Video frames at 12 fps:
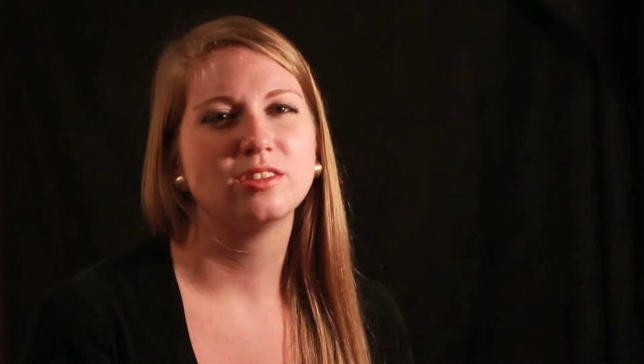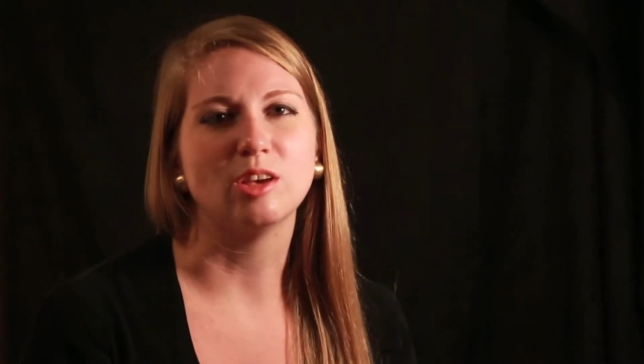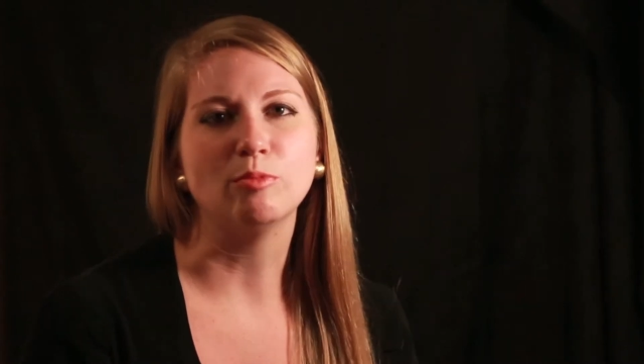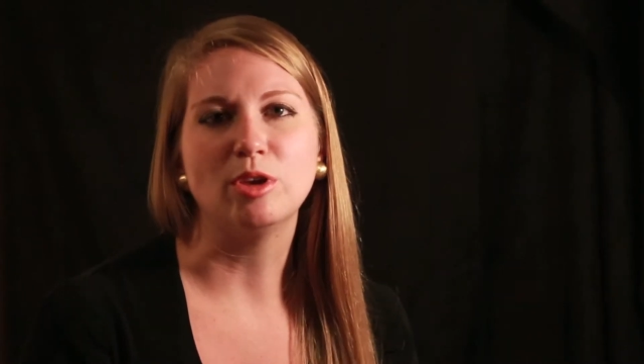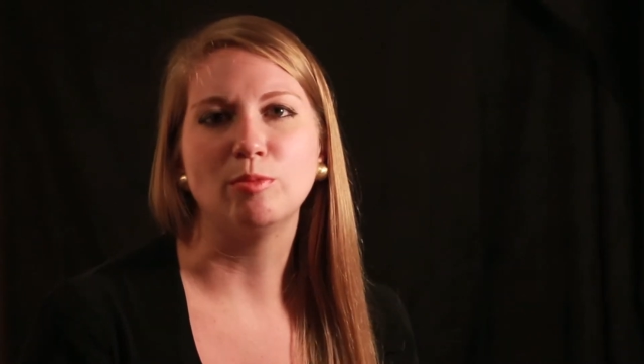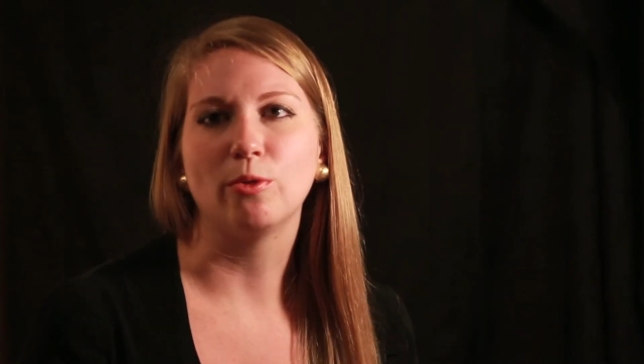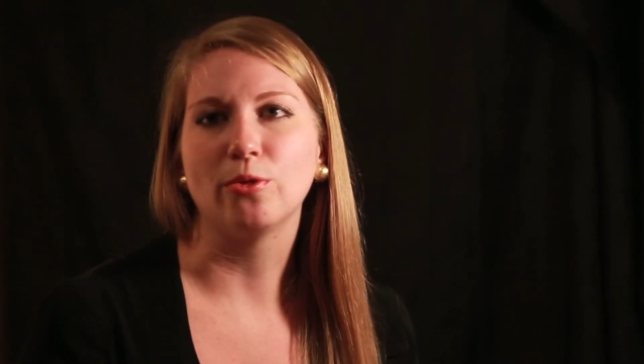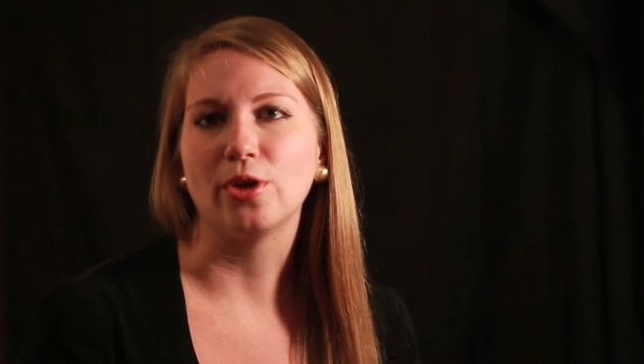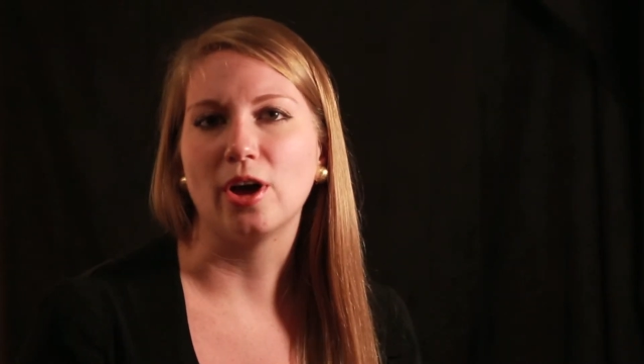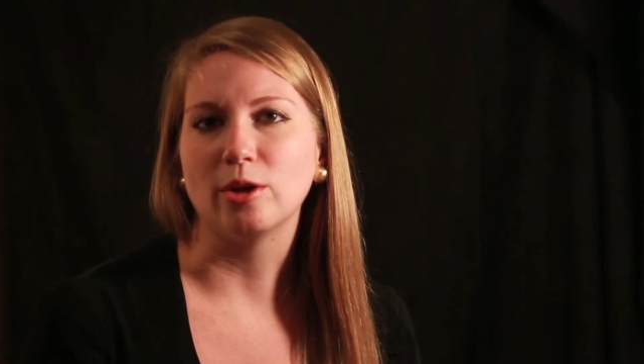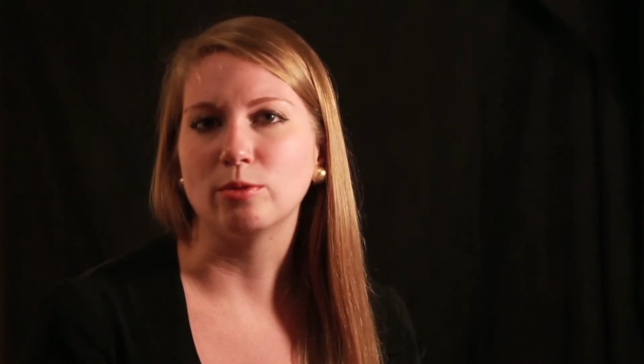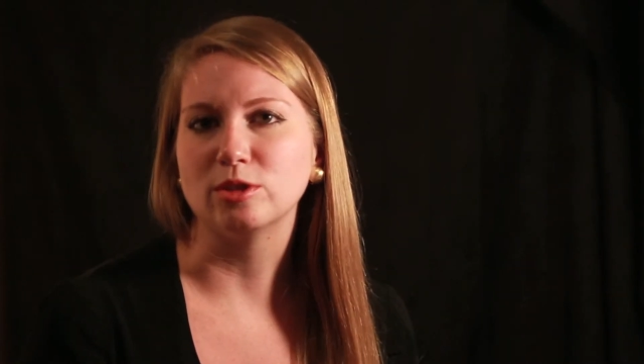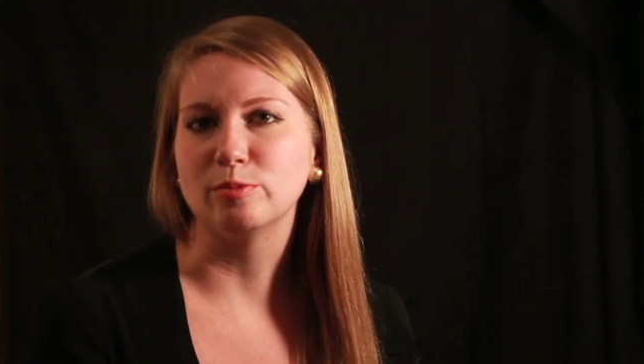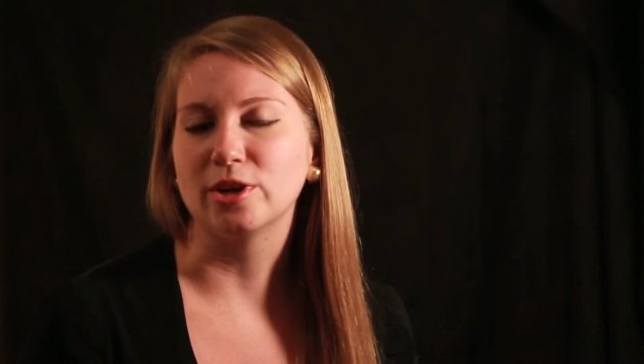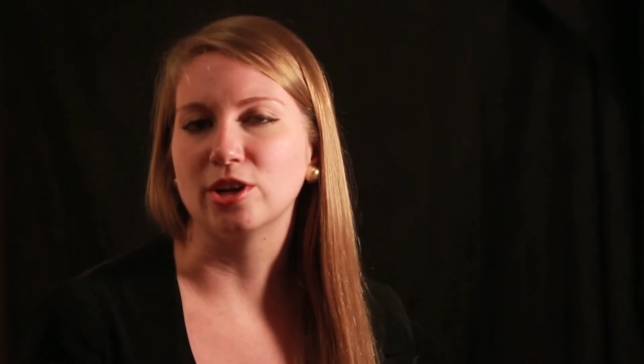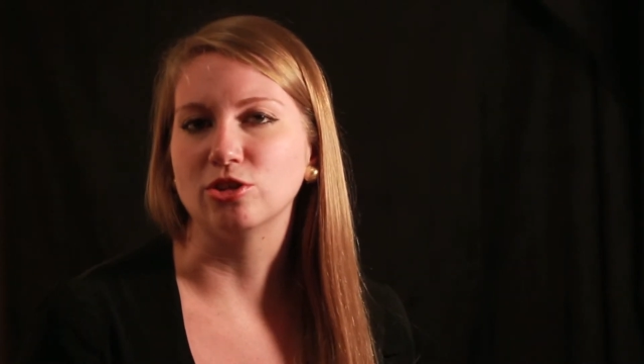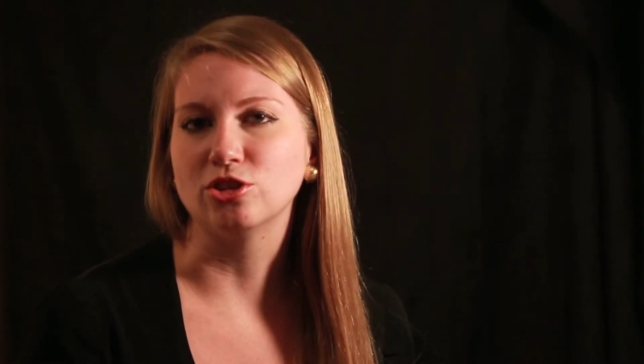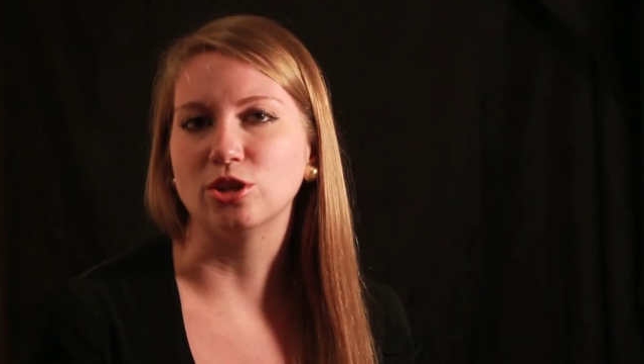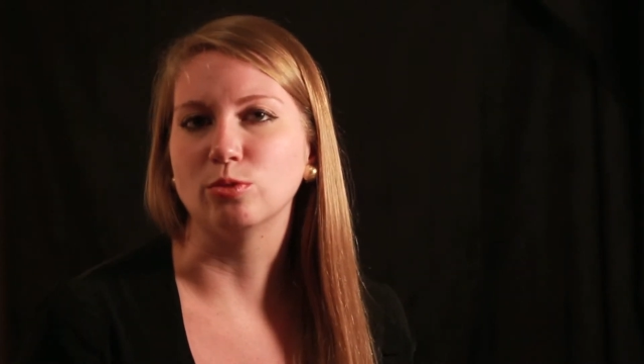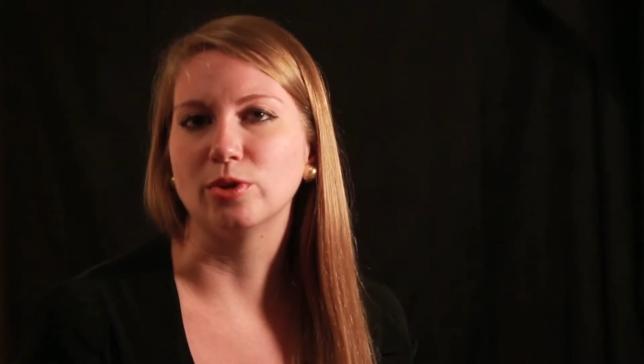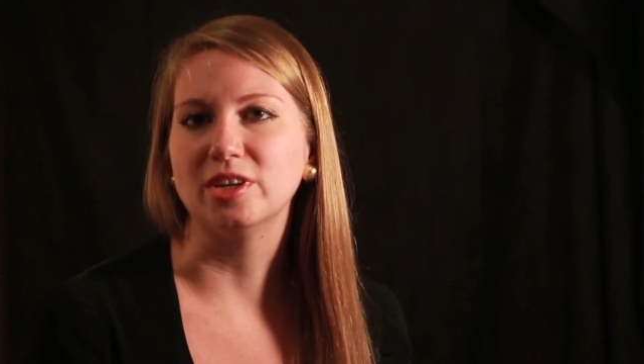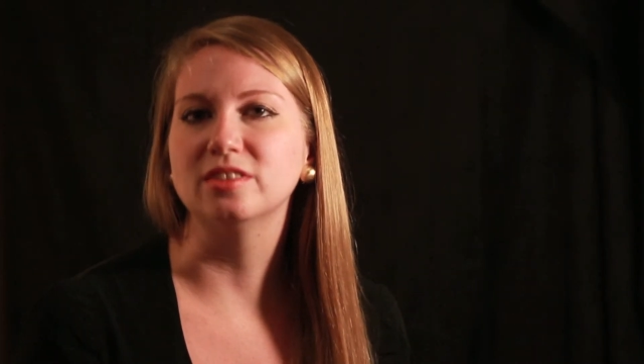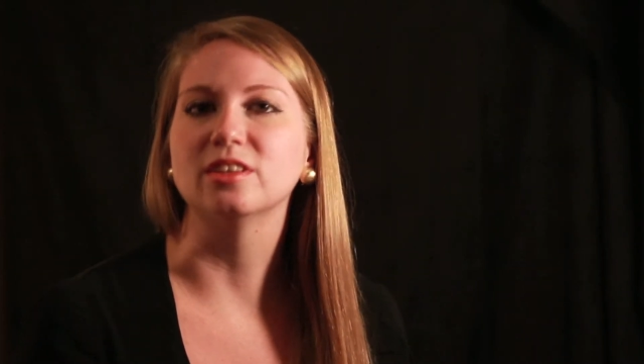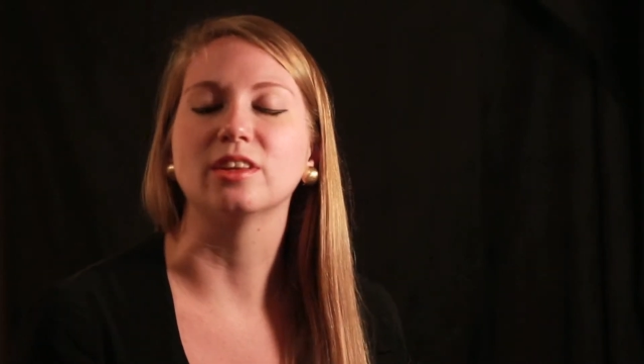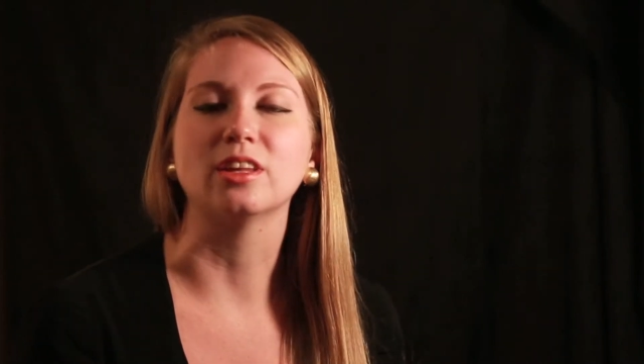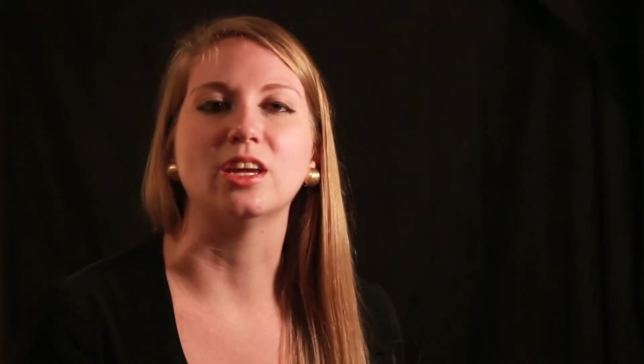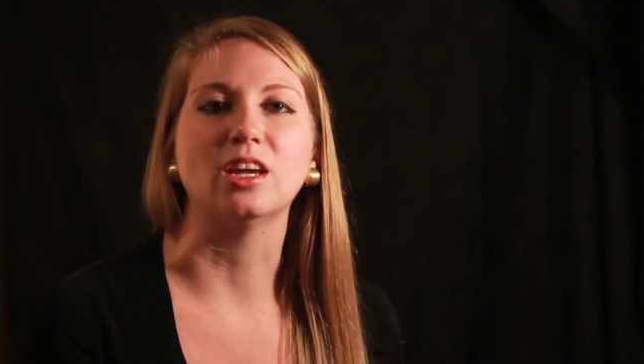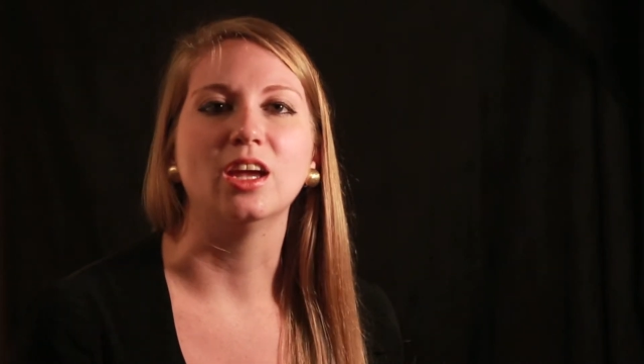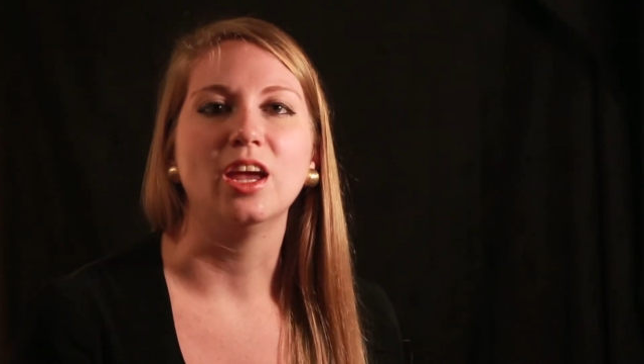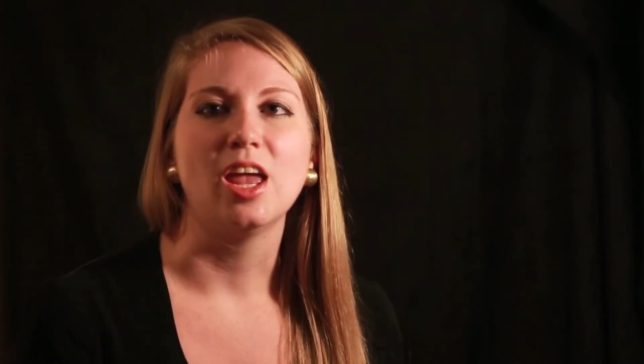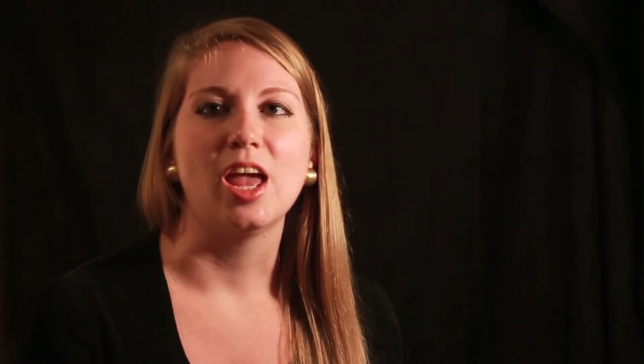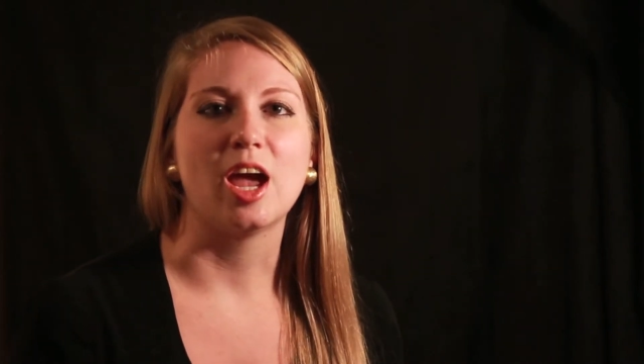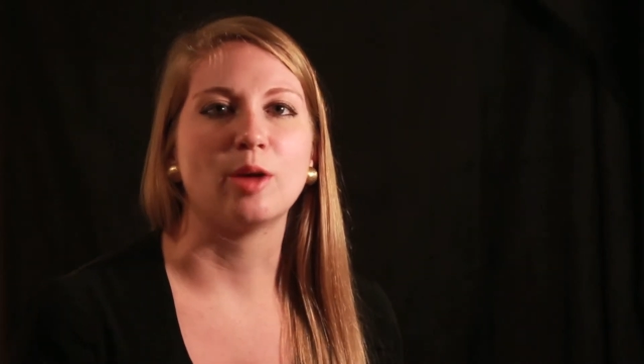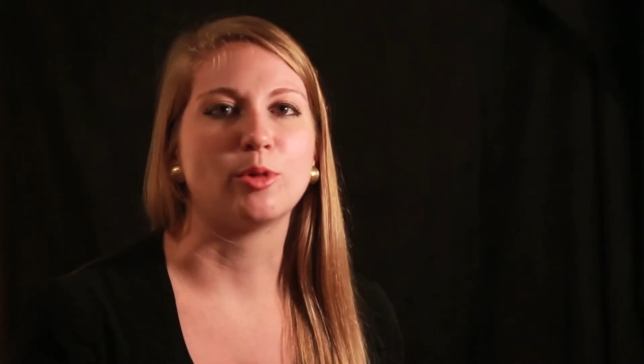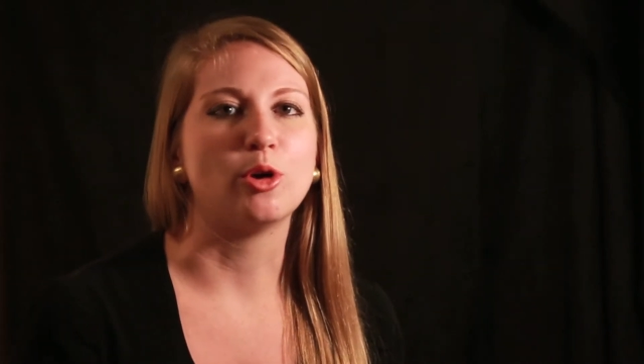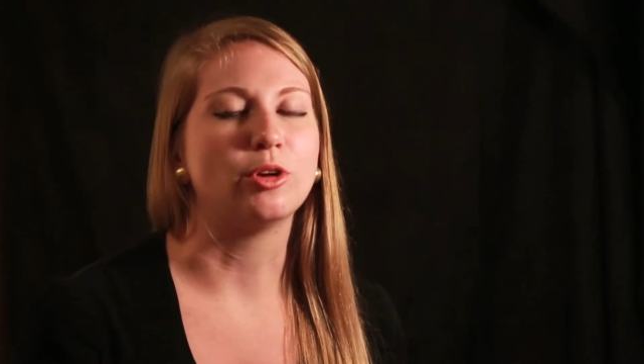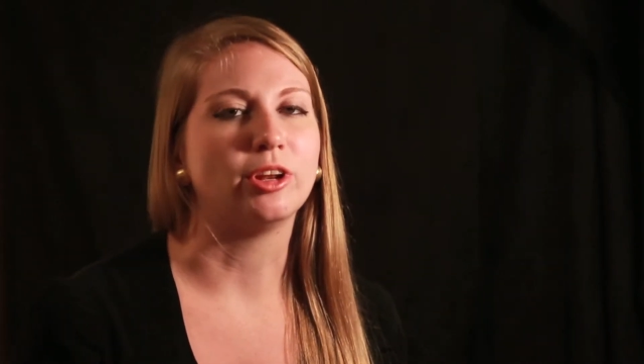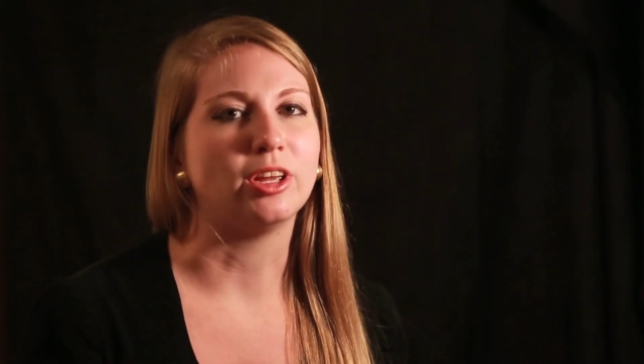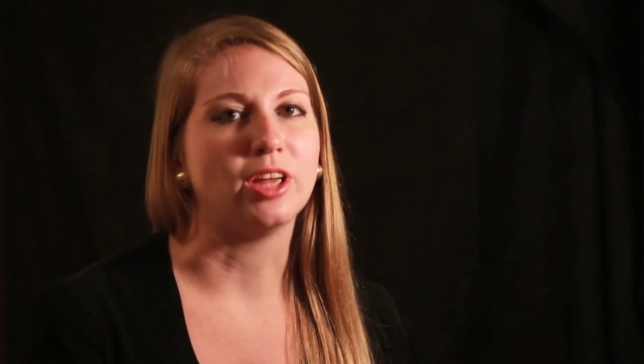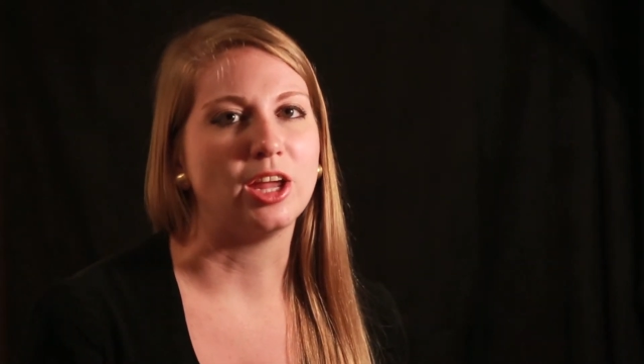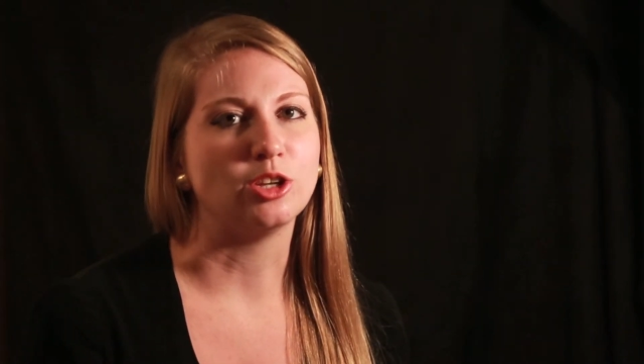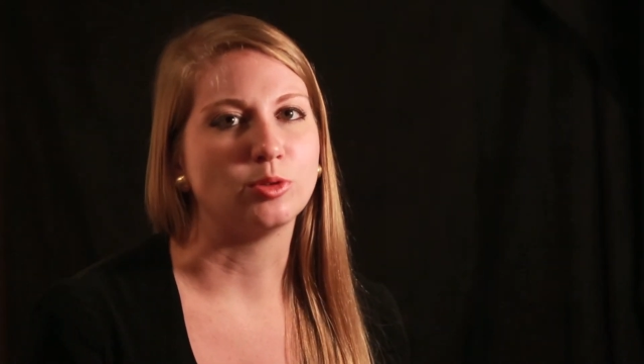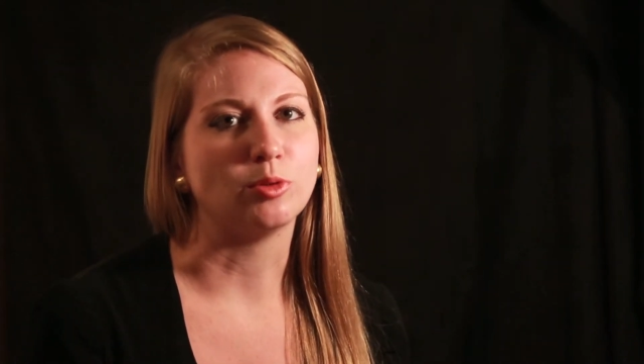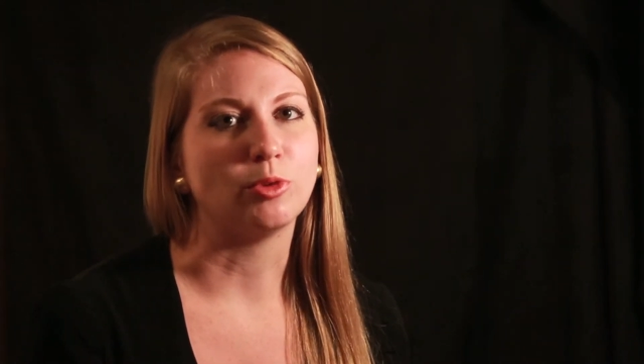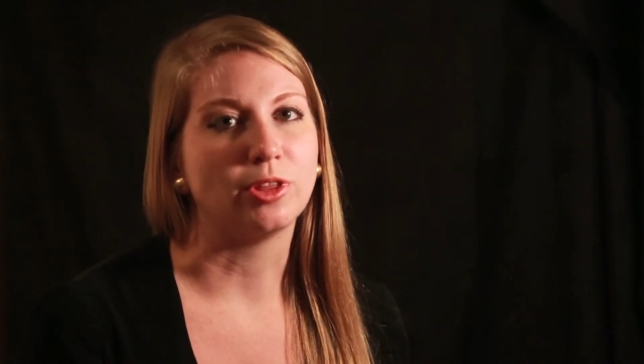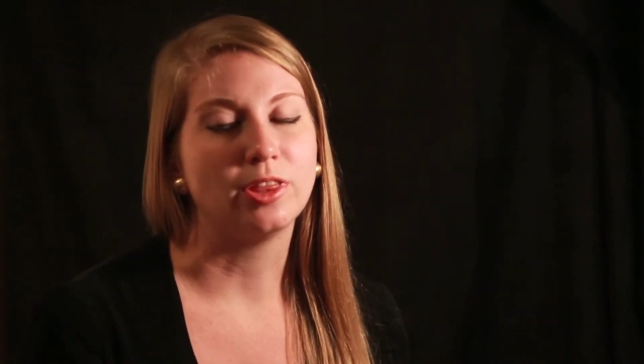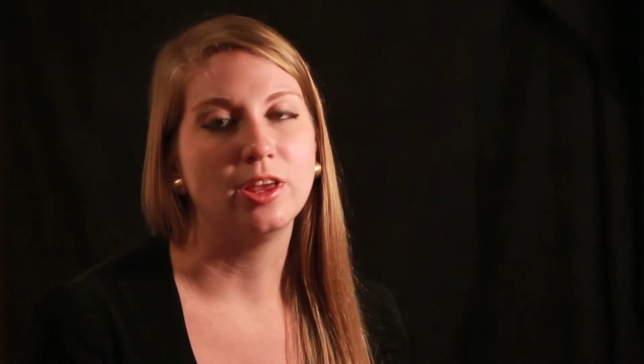Some people thought it was because she recently had broken engagement with